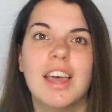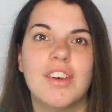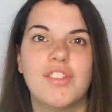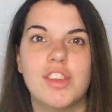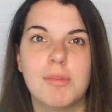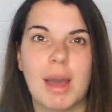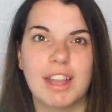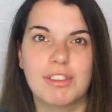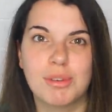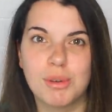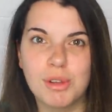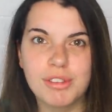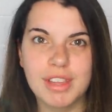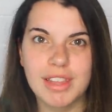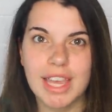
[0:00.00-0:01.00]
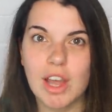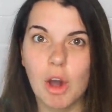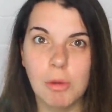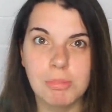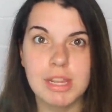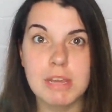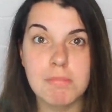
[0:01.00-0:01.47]
If you buy tools at like
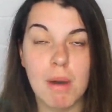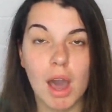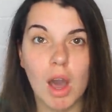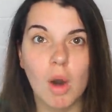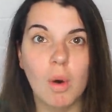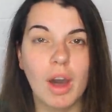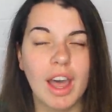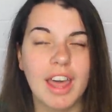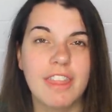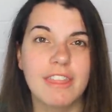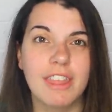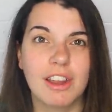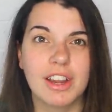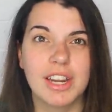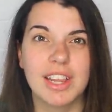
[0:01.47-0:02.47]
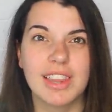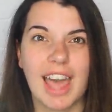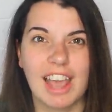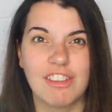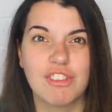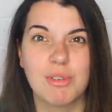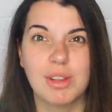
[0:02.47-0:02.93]
Home Depot, they're gonna
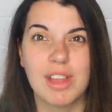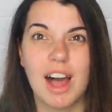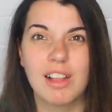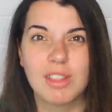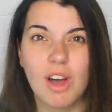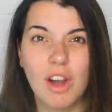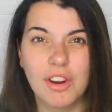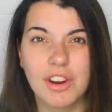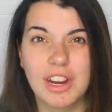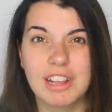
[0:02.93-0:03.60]
last you a lot longer.